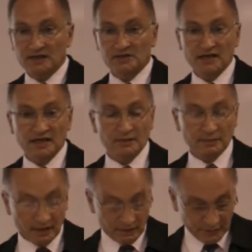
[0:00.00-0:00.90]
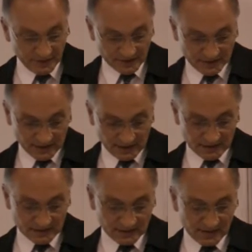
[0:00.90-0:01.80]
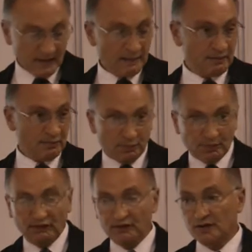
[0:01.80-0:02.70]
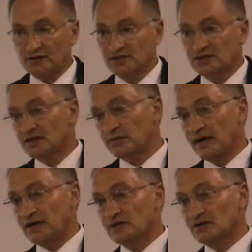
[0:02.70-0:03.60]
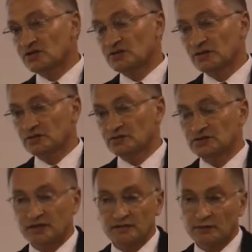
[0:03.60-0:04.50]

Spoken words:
is seen to be threatening, and people prefer to sit around in a circle so